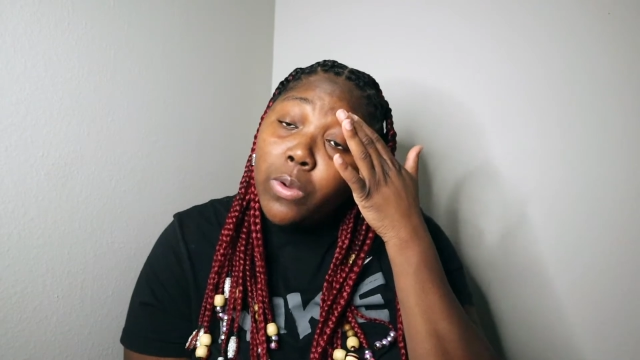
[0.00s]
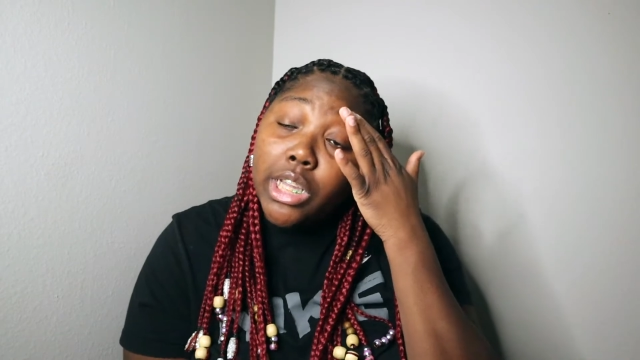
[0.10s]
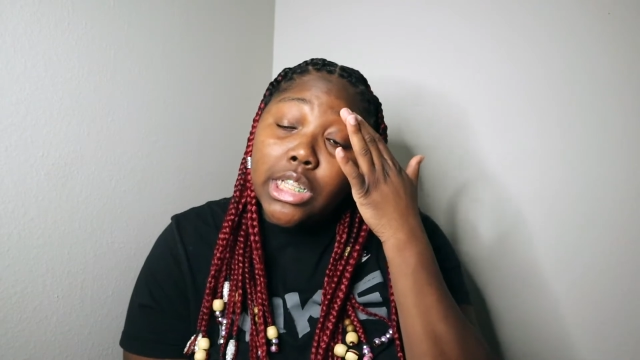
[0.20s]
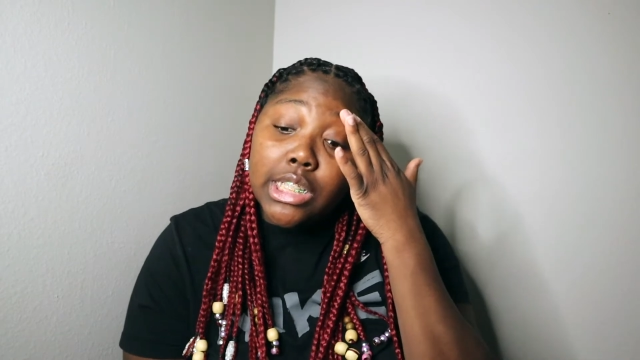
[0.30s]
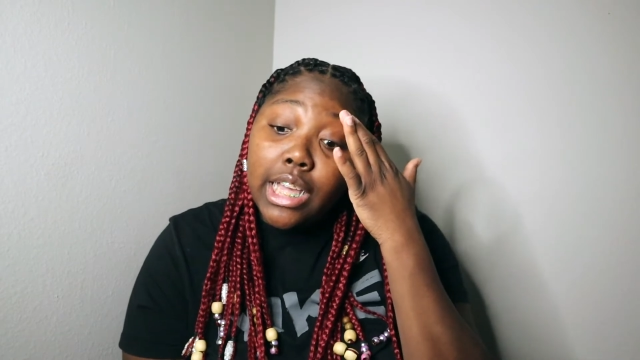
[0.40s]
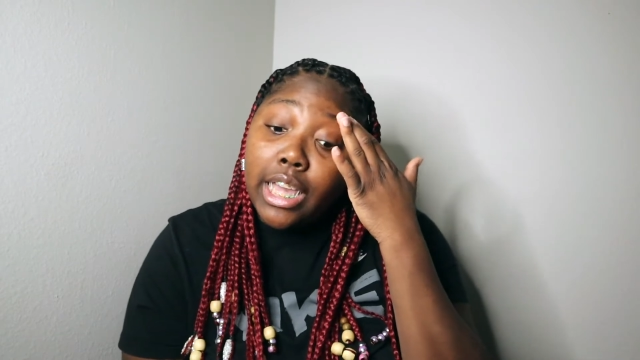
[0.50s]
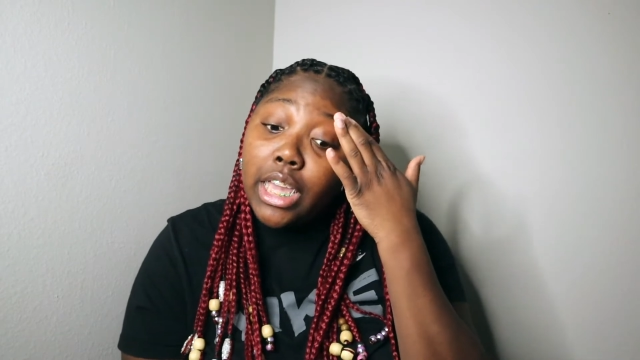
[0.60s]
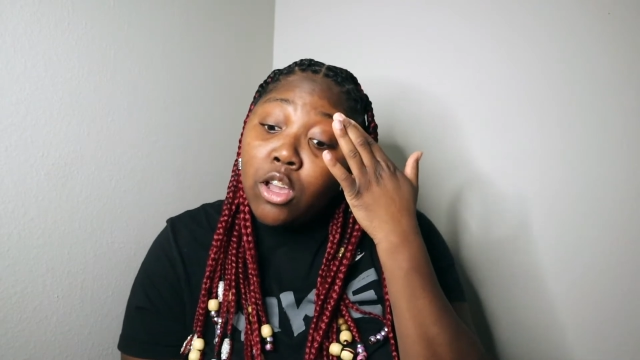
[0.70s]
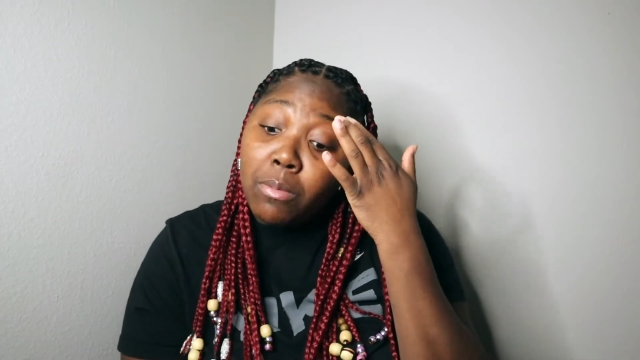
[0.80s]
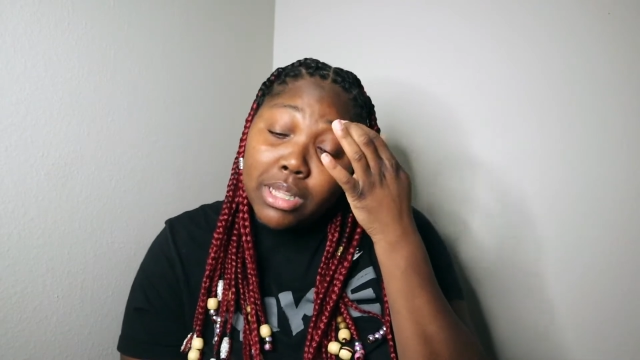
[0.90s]
when he said
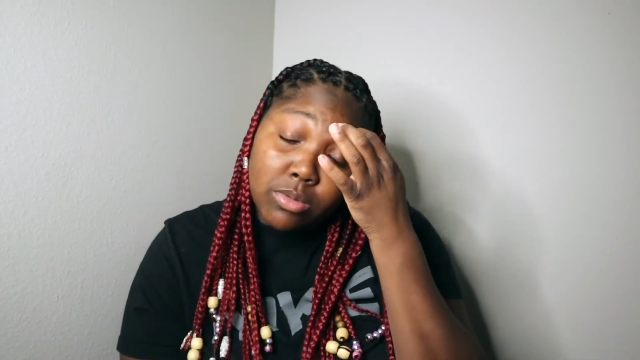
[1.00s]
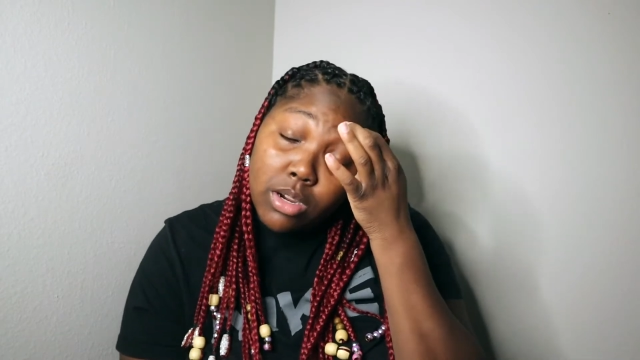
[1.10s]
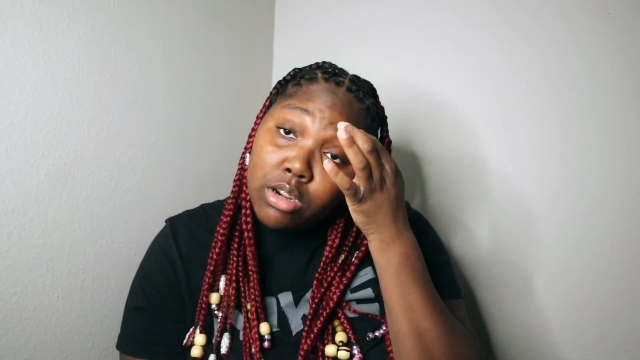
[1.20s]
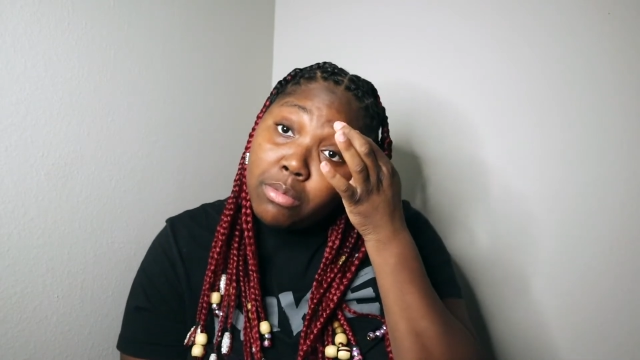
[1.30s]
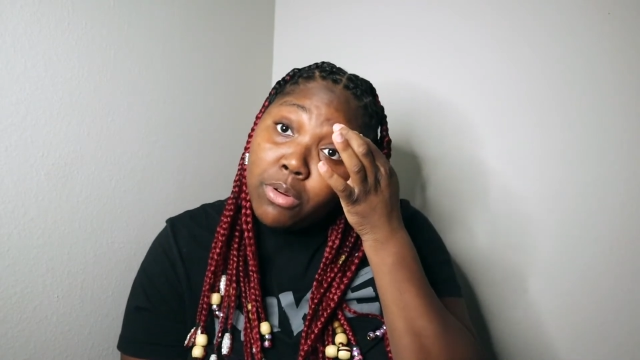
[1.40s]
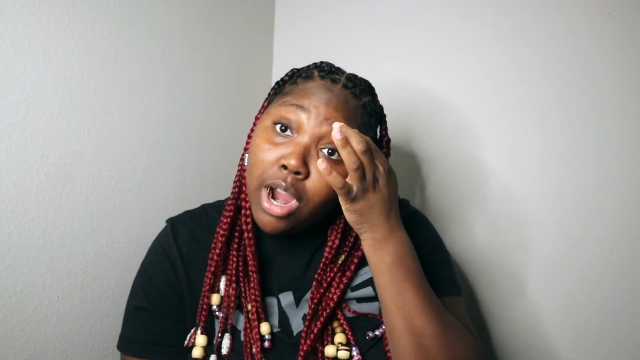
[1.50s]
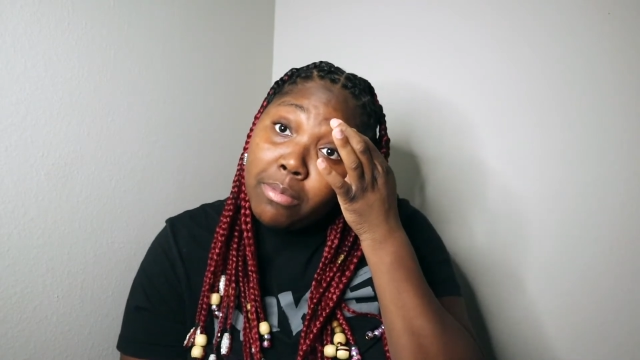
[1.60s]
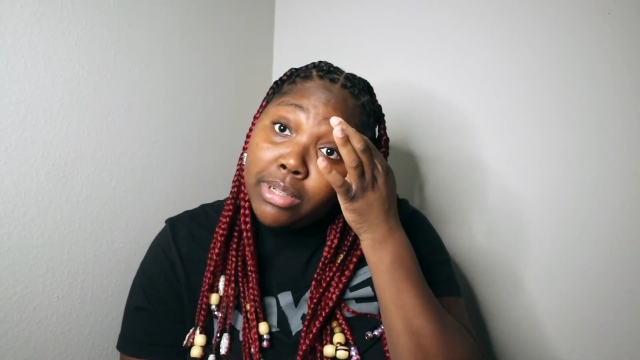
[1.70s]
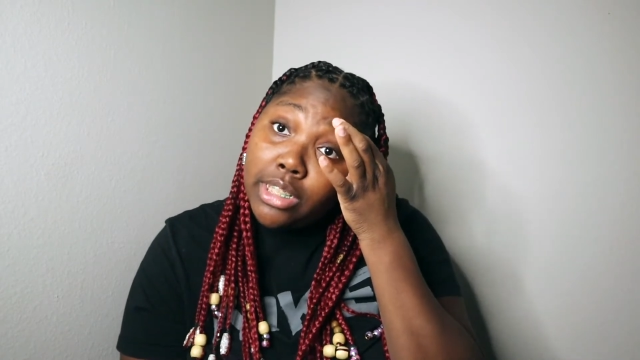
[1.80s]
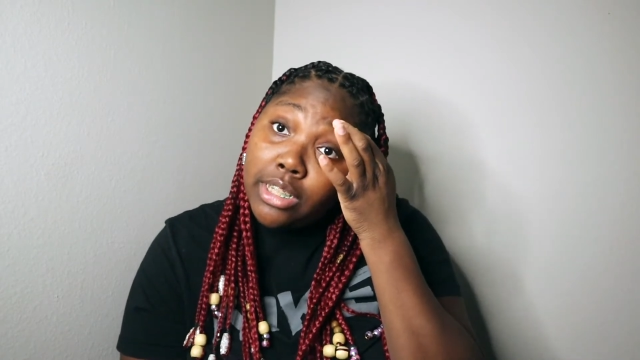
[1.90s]
he don't mess with her no more, I
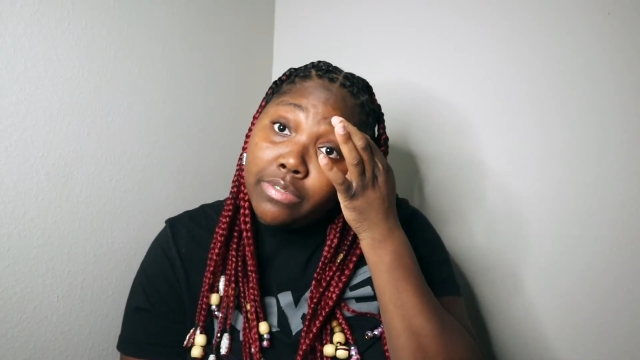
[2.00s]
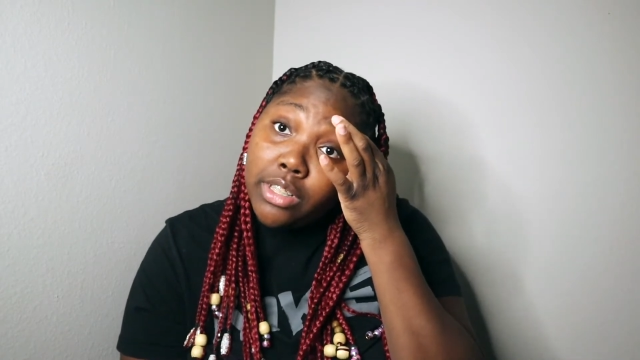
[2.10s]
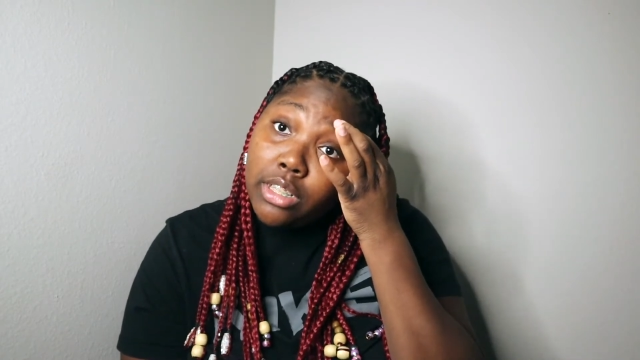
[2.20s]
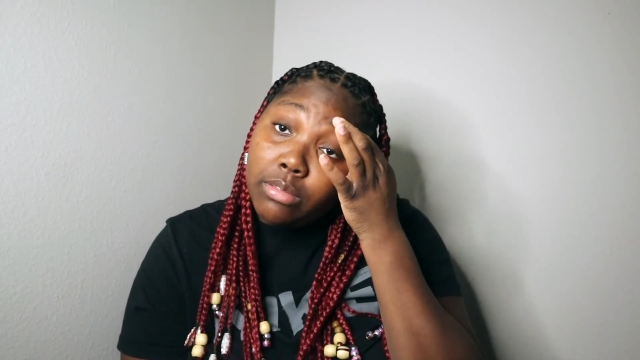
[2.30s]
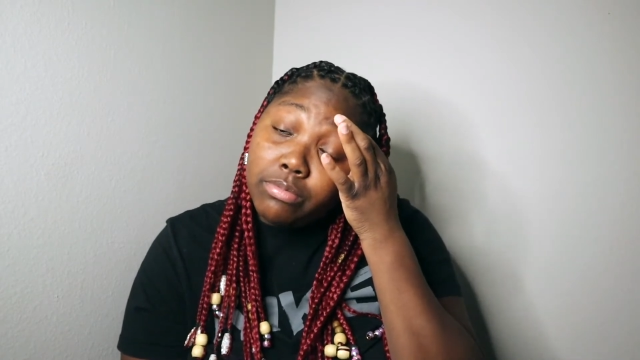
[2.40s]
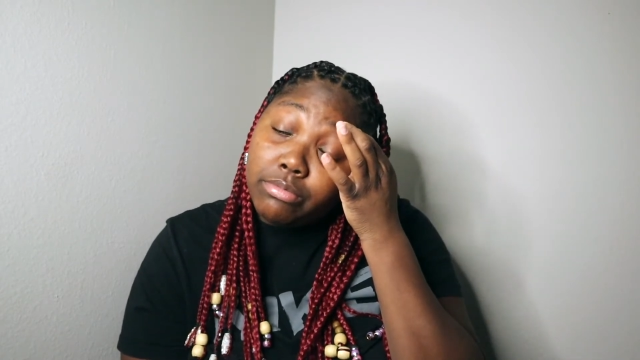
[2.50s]
believed it.